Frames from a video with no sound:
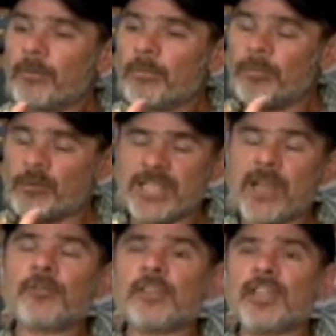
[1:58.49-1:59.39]
For
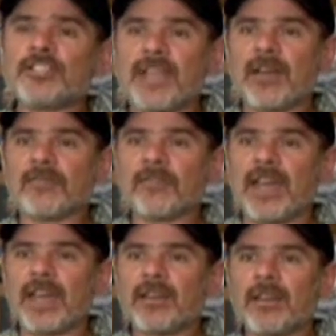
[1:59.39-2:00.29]
several years after
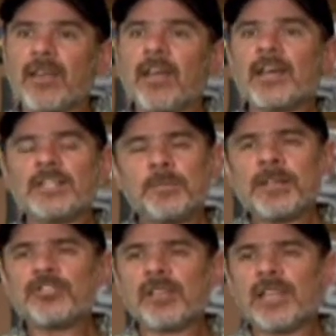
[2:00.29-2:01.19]
that,
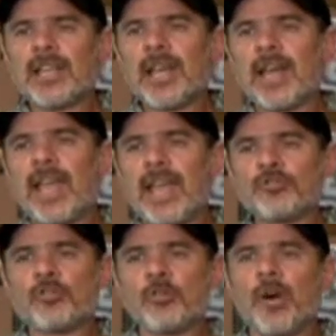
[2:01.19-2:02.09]
especially
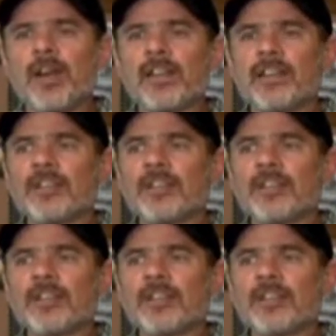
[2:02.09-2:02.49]
Andrew Wiley